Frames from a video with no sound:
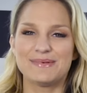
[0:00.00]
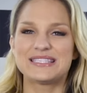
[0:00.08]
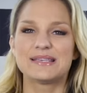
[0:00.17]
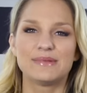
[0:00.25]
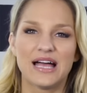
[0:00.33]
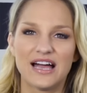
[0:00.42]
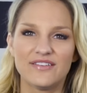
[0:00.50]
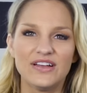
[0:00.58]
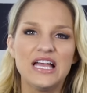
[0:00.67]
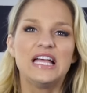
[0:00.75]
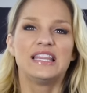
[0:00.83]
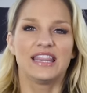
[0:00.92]
give me some
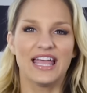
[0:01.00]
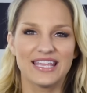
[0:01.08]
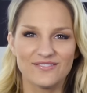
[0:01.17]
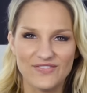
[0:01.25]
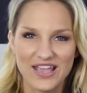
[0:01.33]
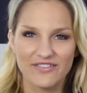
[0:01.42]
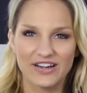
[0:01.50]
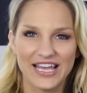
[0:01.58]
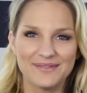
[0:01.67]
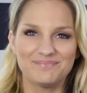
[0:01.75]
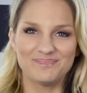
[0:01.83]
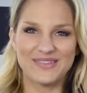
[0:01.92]
love, like and favorite
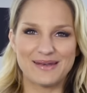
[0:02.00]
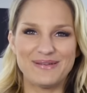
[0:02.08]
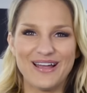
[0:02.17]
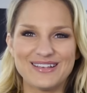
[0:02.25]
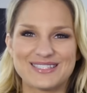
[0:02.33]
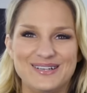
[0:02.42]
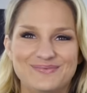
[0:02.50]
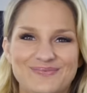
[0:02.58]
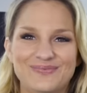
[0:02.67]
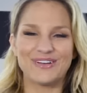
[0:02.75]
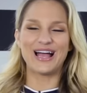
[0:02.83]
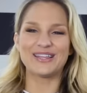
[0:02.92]
it. That'd be
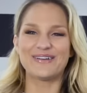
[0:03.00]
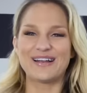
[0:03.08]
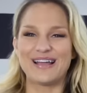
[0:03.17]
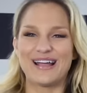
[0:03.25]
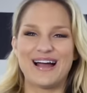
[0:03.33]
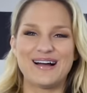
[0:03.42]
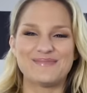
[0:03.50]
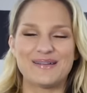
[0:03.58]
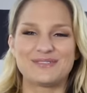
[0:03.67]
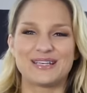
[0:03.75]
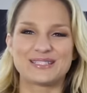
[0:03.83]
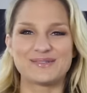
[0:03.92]
awesome. For Hollywire.com,
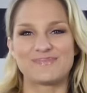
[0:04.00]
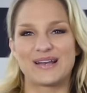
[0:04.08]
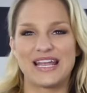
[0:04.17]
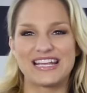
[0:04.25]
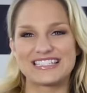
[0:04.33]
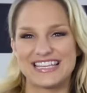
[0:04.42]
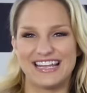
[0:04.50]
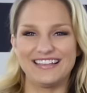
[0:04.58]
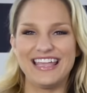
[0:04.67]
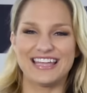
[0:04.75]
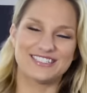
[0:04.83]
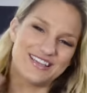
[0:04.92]
I'm Chelsea Briggs, and
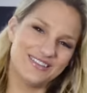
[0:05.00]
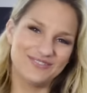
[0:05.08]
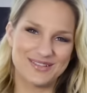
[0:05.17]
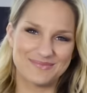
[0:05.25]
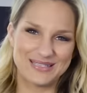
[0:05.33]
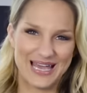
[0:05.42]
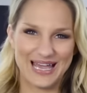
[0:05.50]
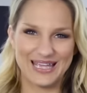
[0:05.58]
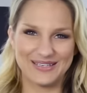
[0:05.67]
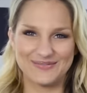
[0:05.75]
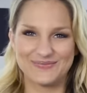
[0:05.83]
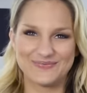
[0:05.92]
I'll catch you on the flip
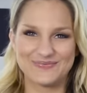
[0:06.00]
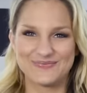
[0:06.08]
side.